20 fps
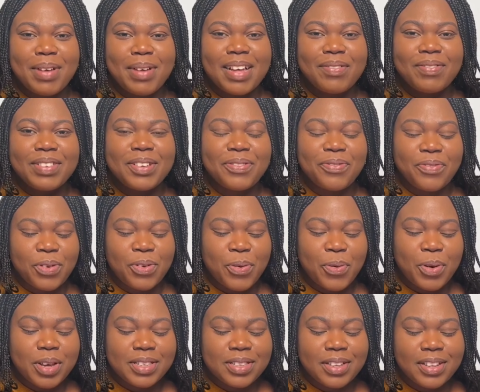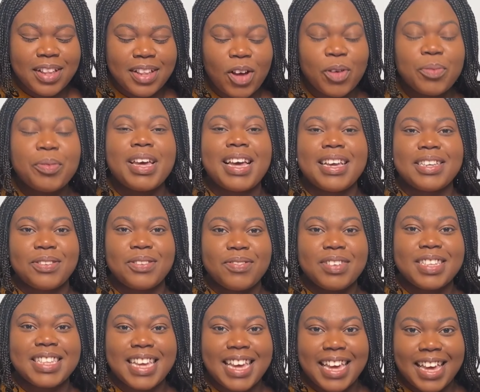having a few questions I'll be
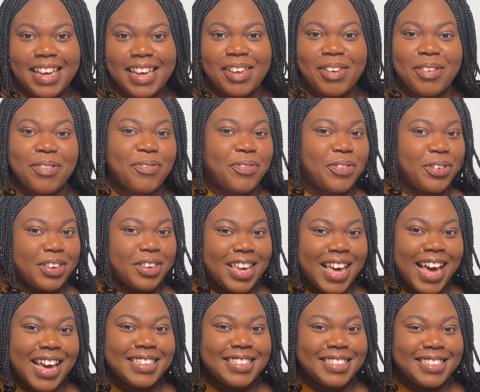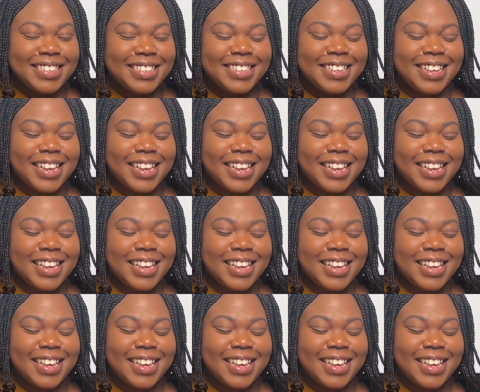answering here for you guys.